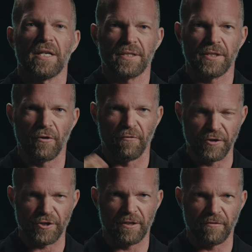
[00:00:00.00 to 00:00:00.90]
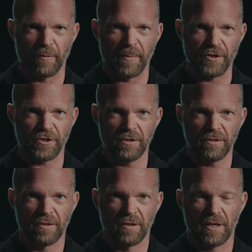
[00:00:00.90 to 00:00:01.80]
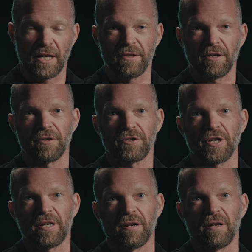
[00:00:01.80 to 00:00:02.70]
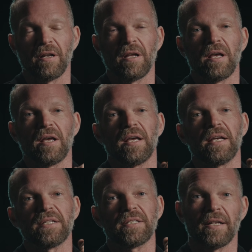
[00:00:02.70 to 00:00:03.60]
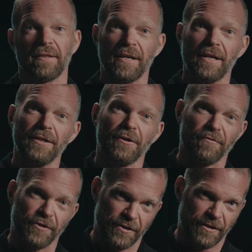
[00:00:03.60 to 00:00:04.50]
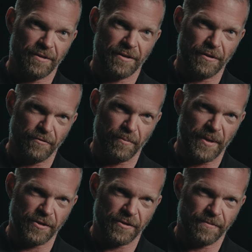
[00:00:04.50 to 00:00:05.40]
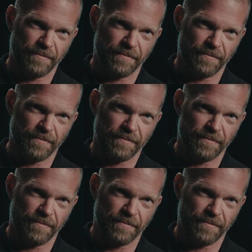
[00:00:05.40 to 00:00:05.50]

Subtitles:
is the official information, and the other channel is the unofficial information.